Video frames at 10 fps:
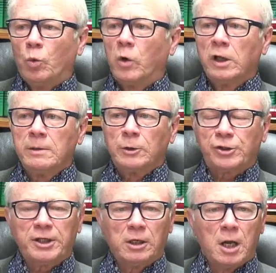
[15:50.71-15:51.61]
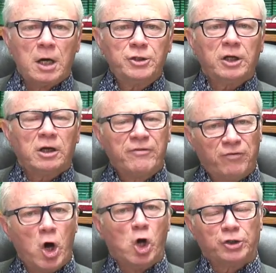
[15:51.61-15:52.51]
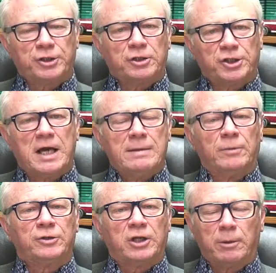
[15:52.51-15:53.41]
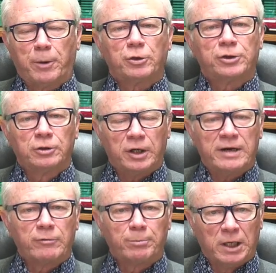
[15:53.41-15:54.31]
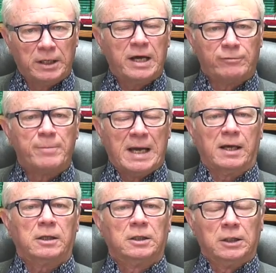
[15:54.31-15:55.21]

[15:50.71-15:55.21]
one of the most theologically false statements that a person could ever, ever make.